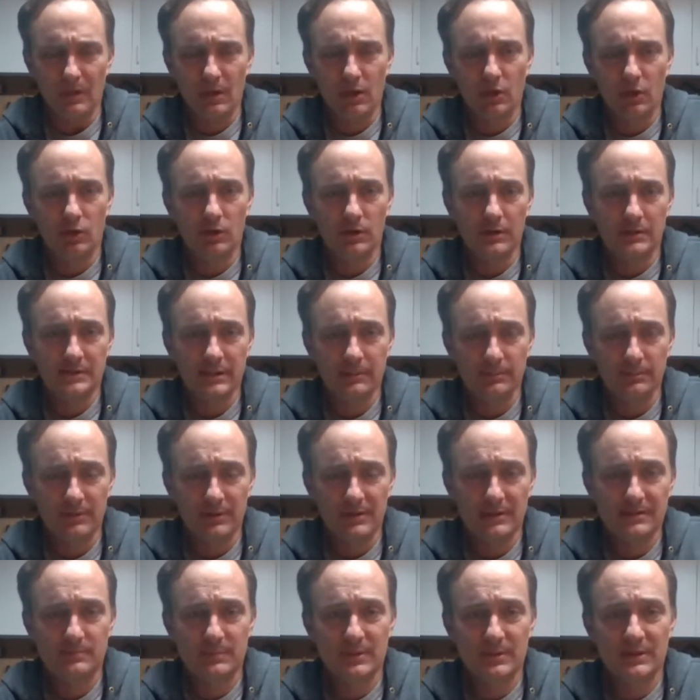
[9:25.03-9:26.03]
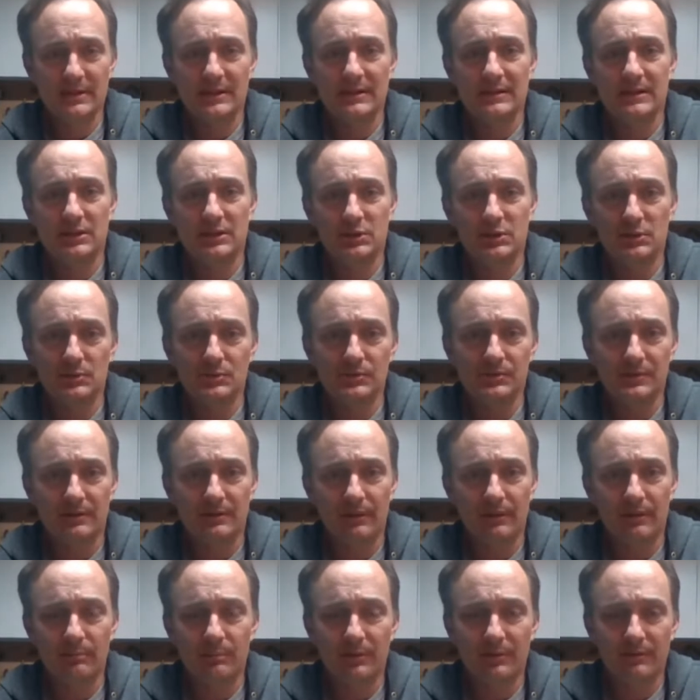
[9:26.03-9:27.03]
A good example that's been in the news and
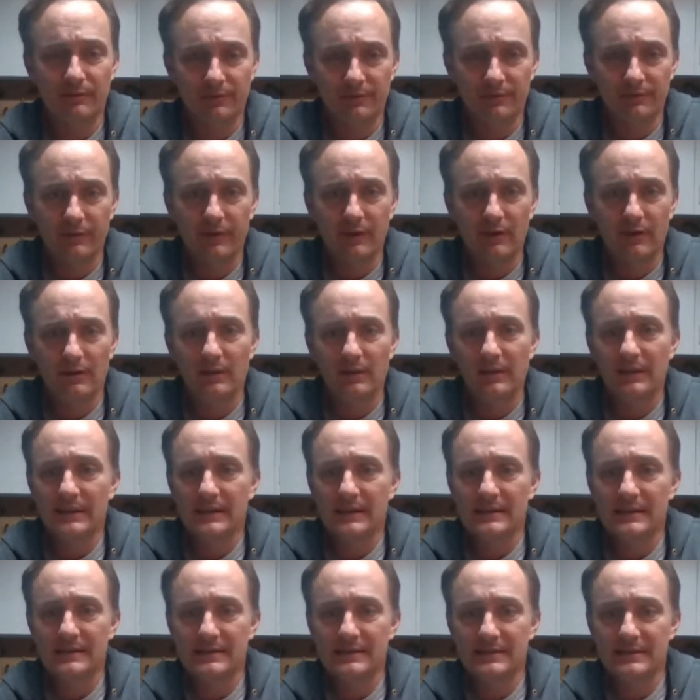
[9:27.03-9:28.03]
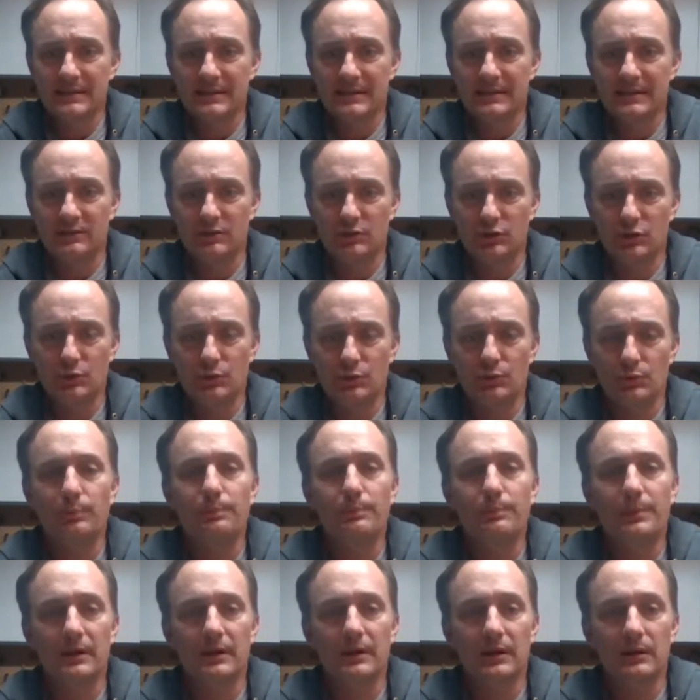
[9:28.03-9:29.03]
have been fairly easy to
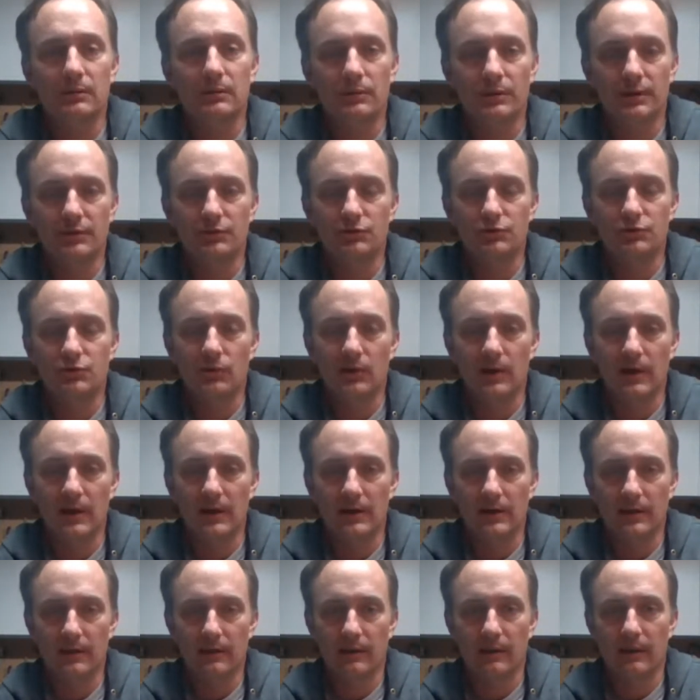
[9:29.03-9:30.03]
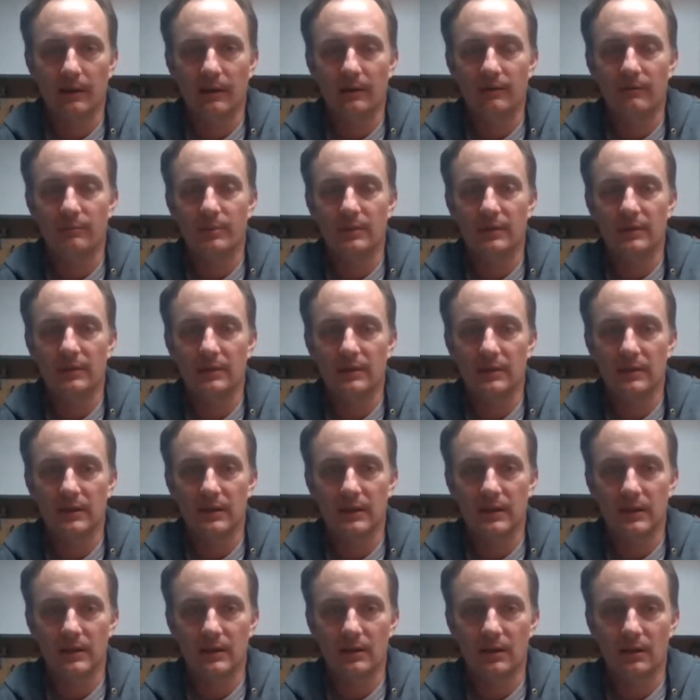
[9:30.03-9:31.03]
pick out and track have been
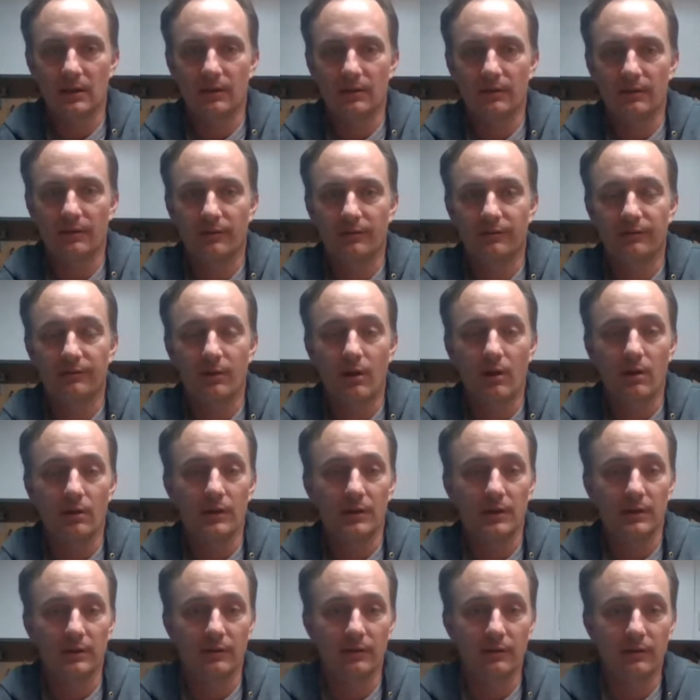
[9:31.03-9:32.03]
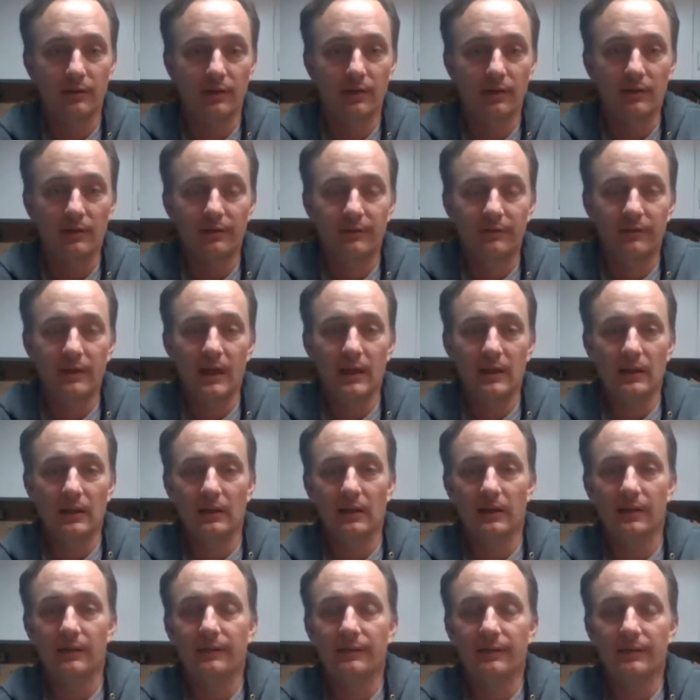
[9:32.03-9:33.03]
the Starlink
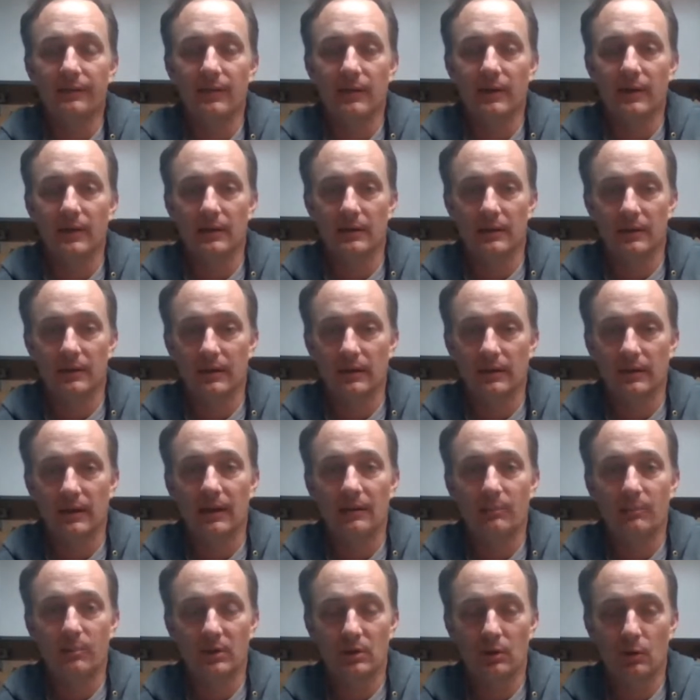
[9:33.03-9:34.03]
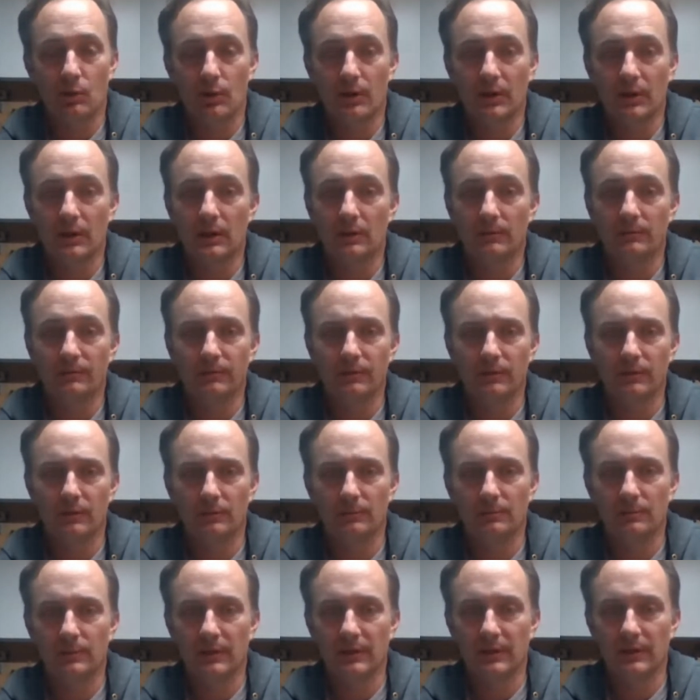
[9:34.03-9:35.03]
satellites that have been going up
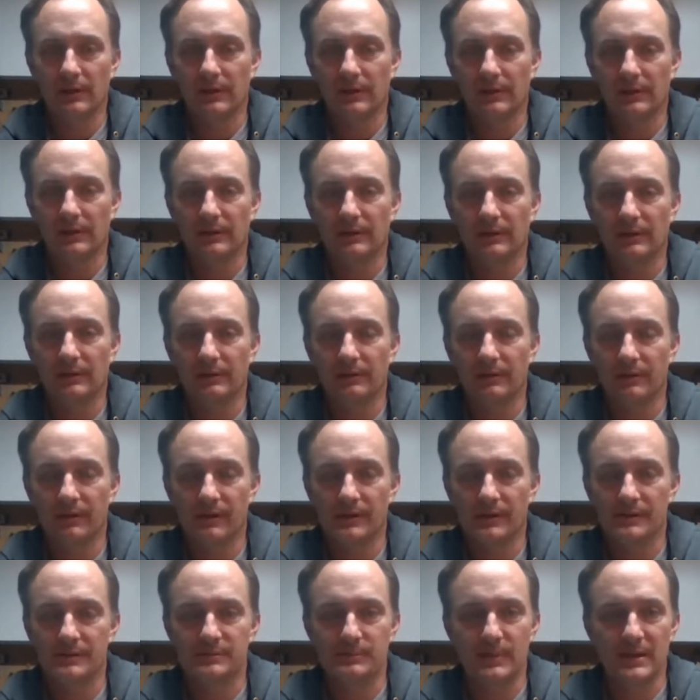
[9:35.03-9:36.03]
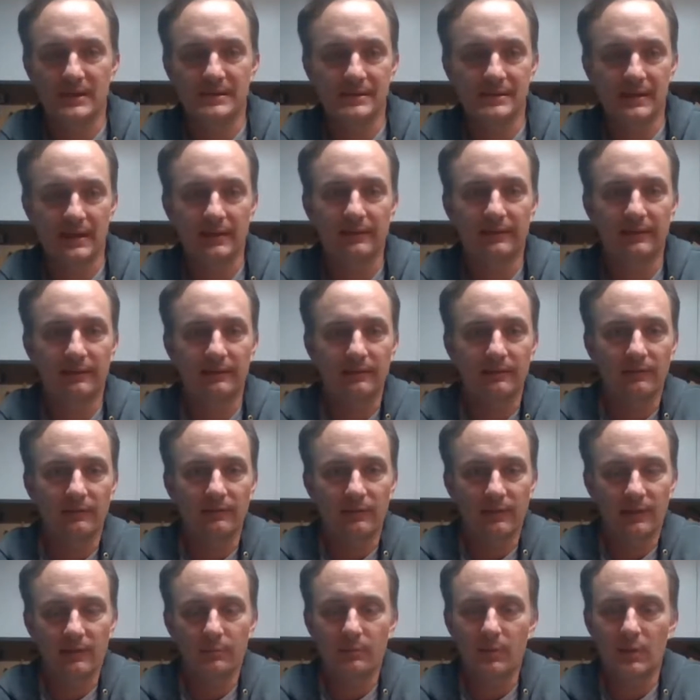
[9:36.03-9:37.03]
from SpaceX.
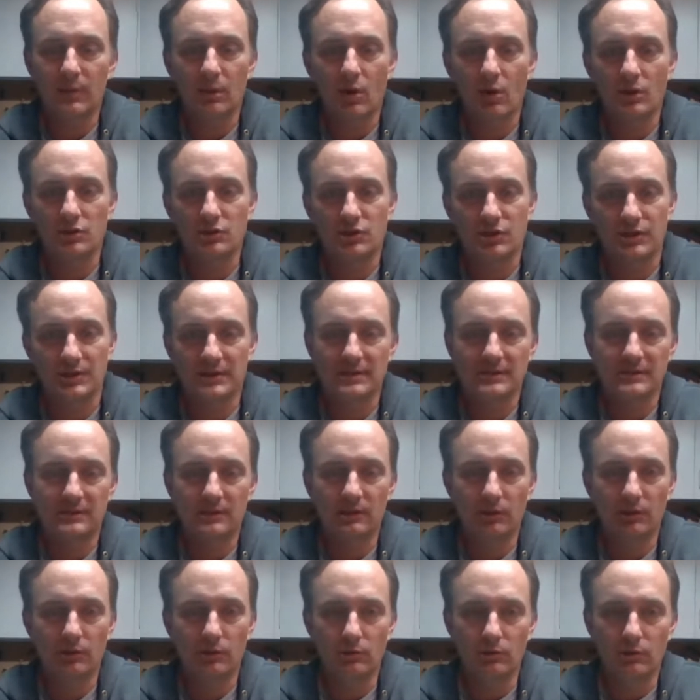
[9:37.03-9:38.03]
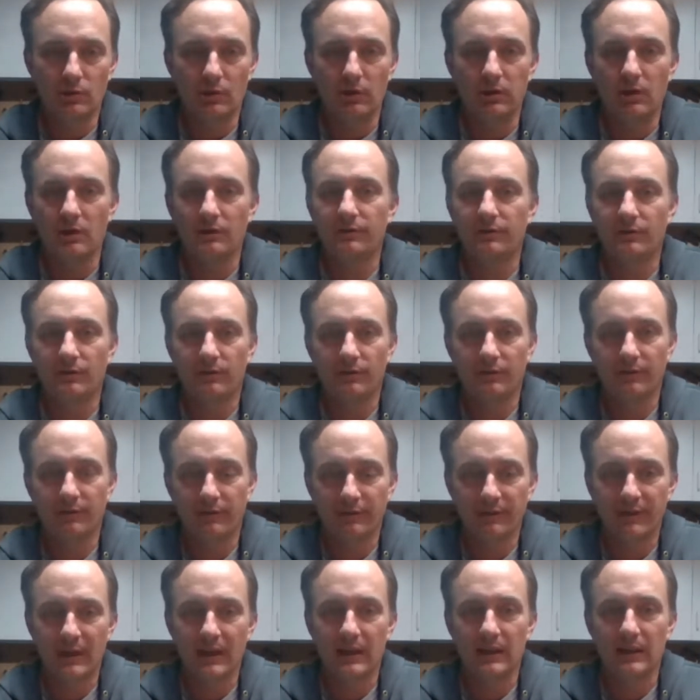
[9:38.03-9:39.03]
They've been launching these little clusters
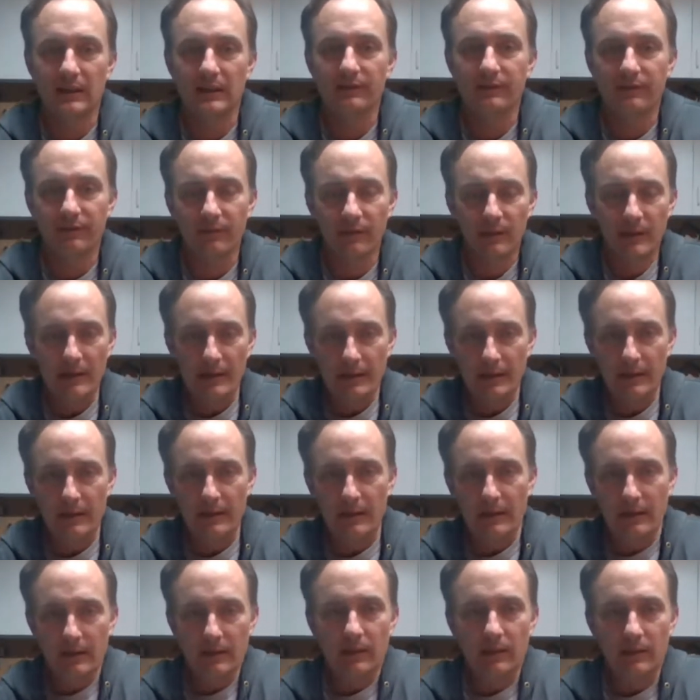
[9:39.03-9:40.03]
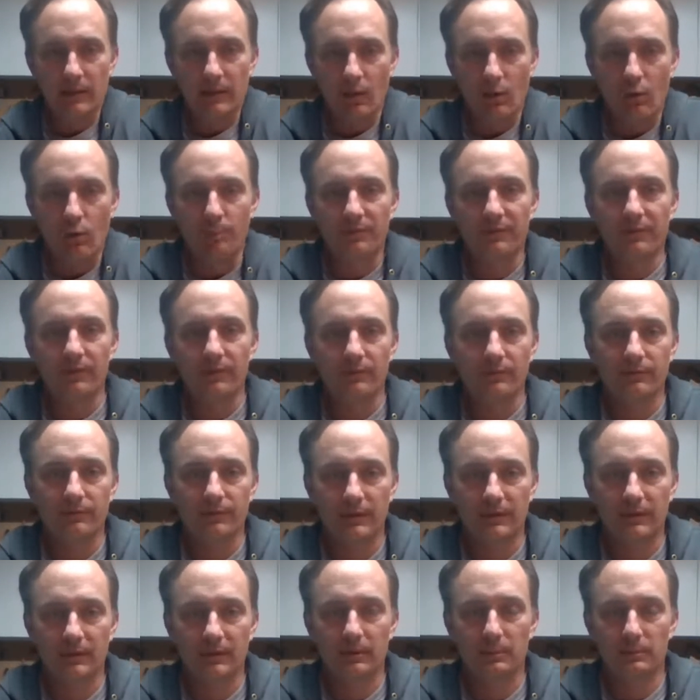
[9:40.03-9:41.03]
of satellites in the hopes of
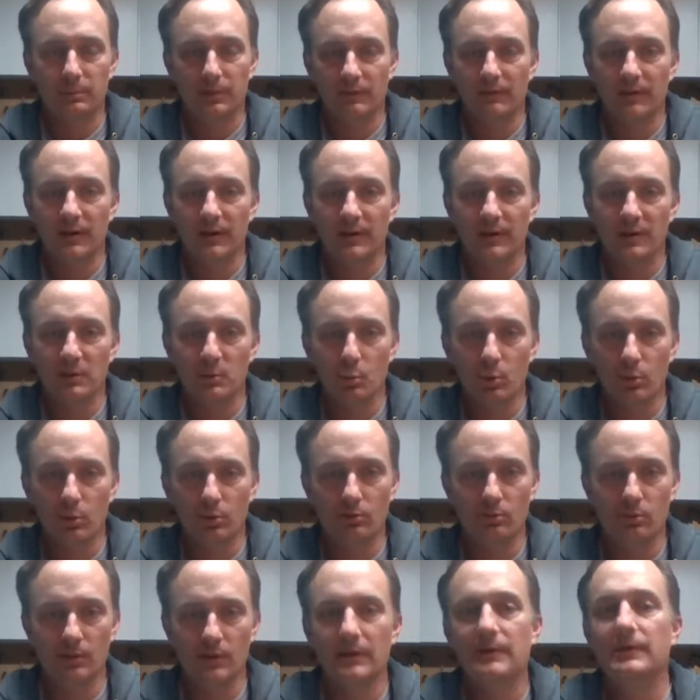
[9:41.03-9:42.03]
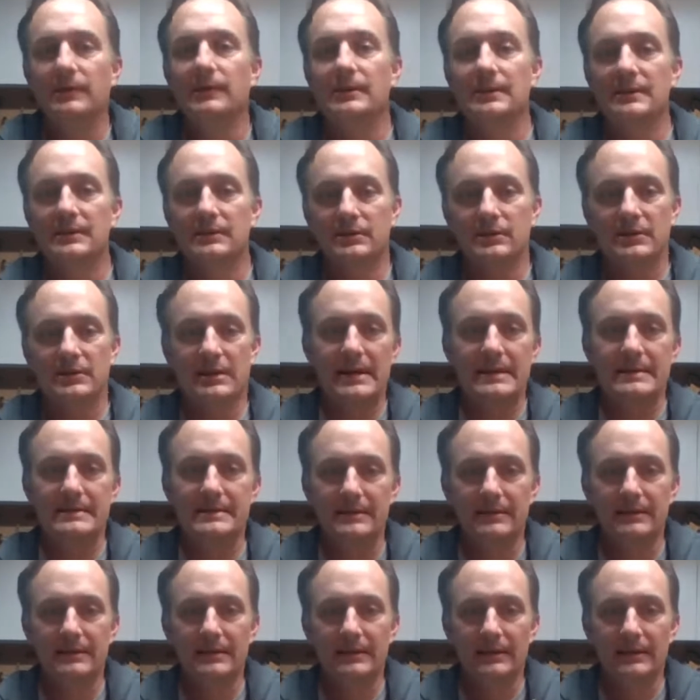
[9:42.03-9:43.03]
providing worldwide internet.